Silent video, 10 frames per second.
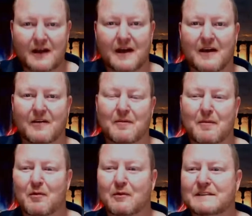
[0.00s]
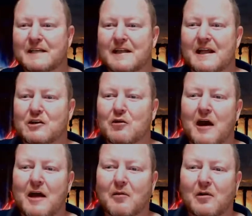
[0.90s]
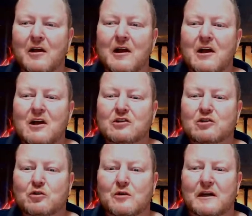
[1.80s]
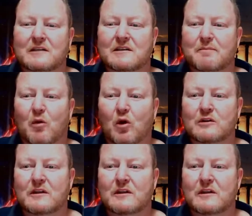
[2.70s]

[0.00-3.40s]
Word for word: Uh, remember, we said that you are able to uh, support